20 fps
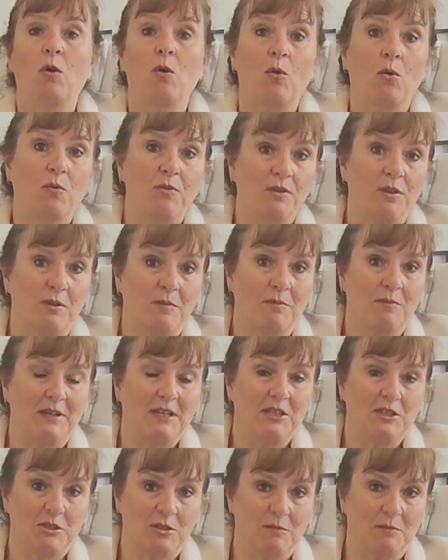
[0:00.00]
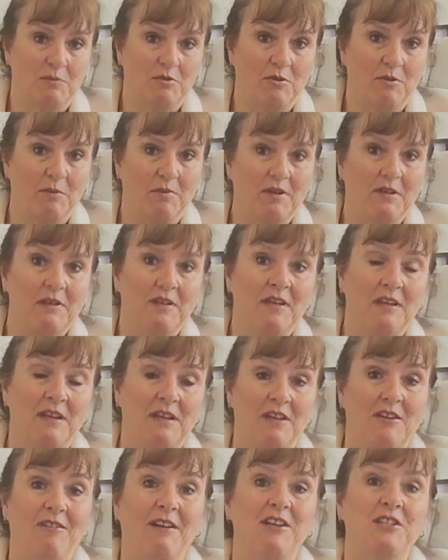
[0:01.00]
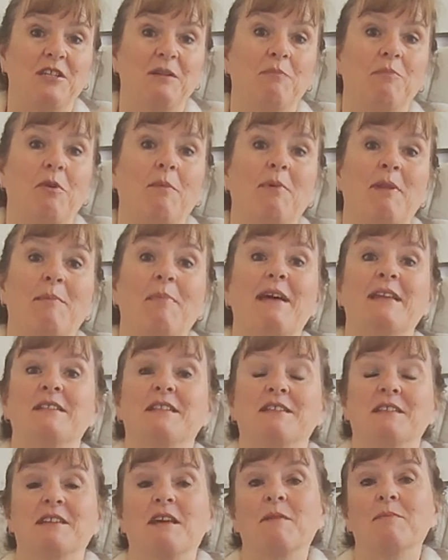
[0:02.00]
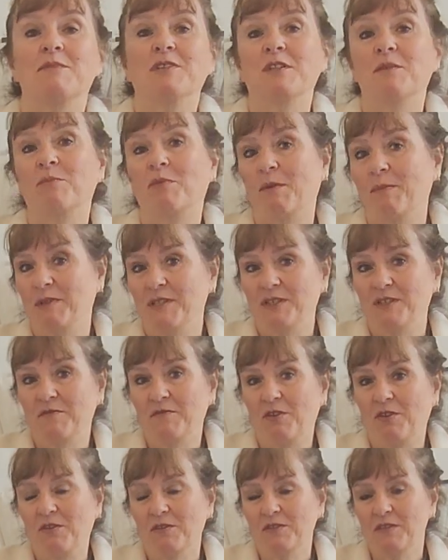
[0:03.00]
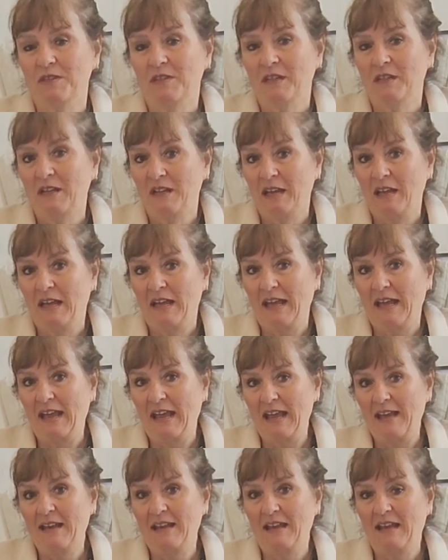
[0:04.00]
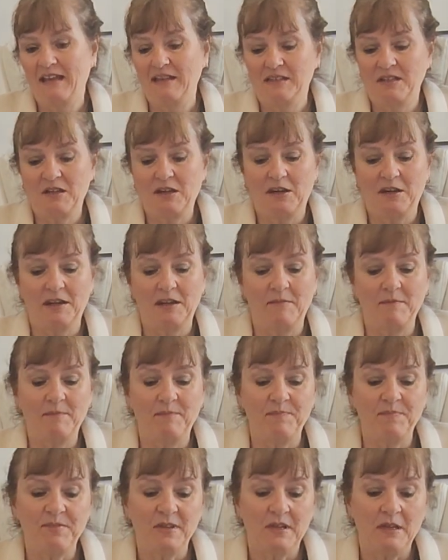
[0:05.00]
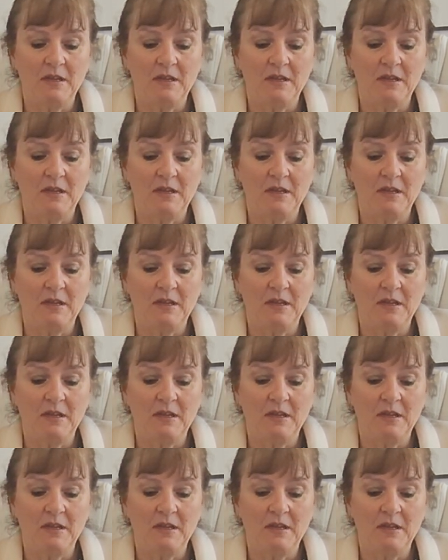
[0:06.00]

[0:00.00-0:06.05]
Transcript: or the completion appointment, you're actually probably better to come to the Promesse de Vente. In that time,